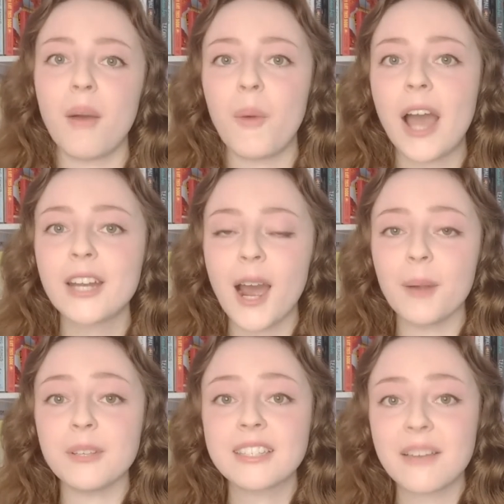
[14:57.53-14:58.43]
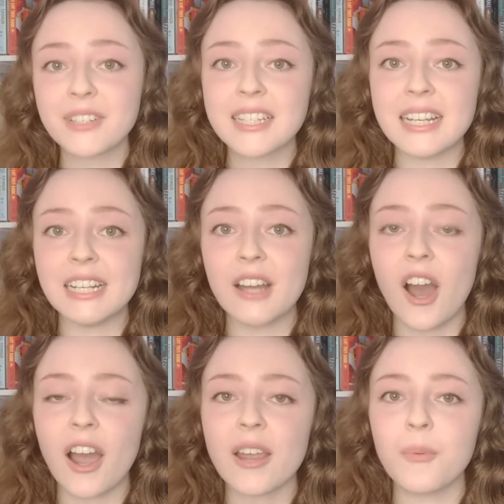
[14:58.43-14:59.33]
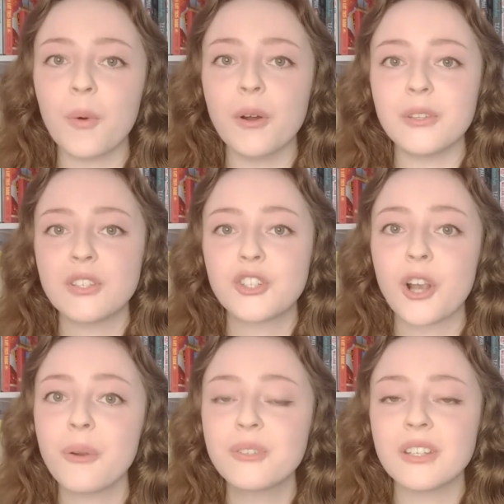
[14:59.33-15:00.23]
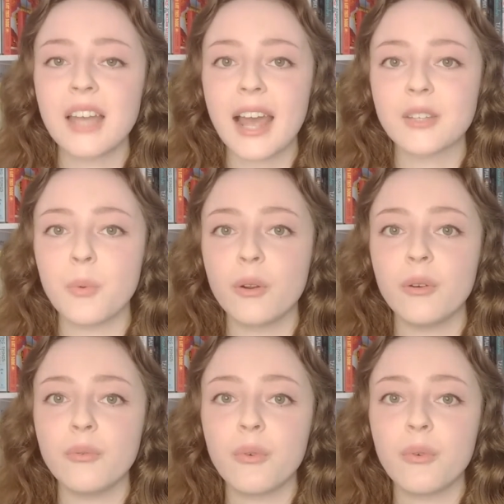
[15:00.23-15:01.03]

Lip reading: When I was 17, I was chosen as one of